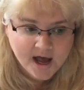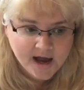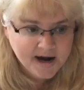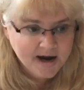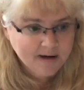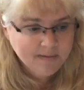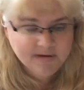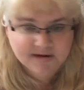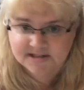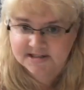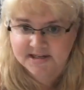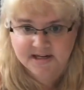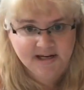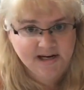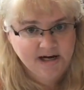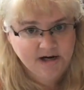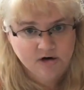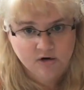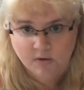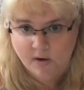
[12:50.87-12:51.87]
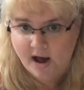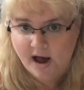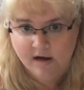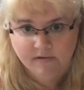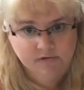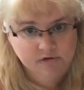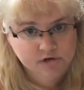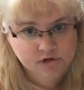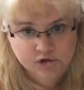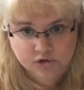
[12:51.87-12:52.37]
And I'm not saying I don't
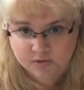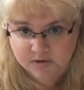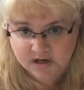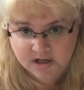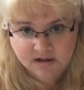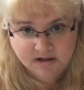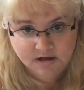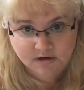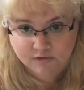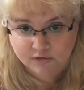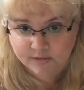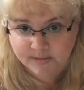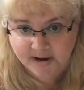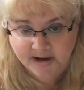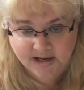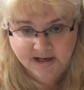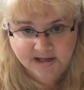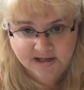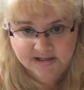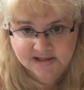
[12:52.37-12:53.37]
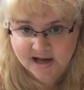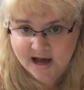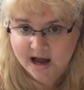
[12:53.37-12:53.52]
ever do anything for my kids.